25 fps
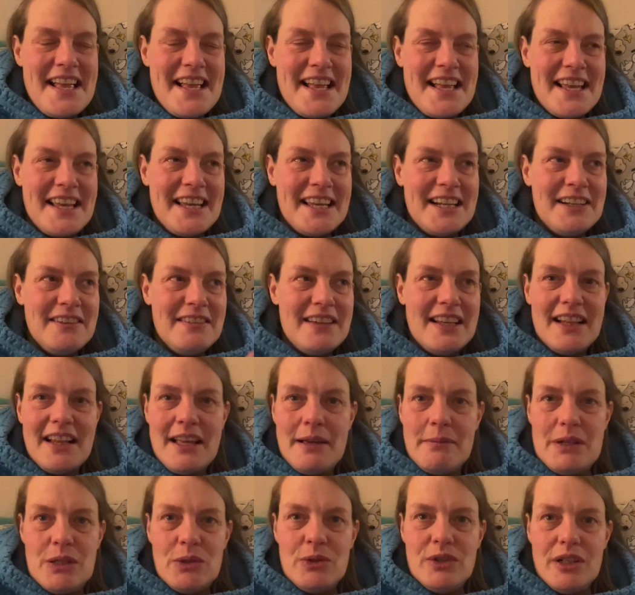Anyway, let
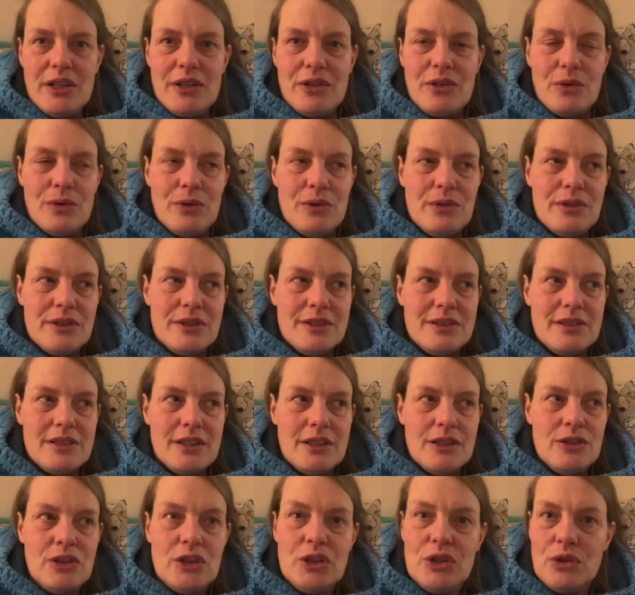me know your thoughts.
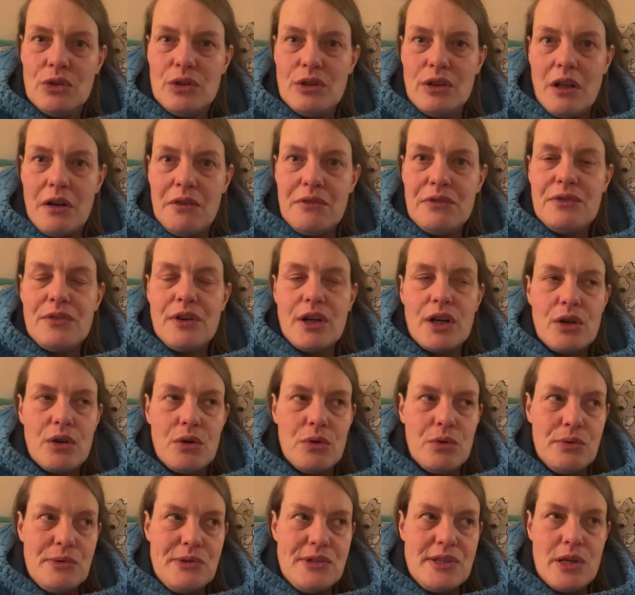Do you love
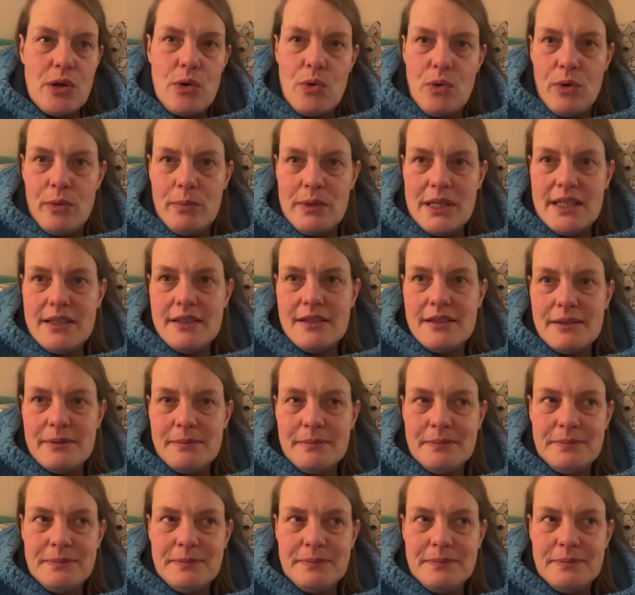cosy hobbies?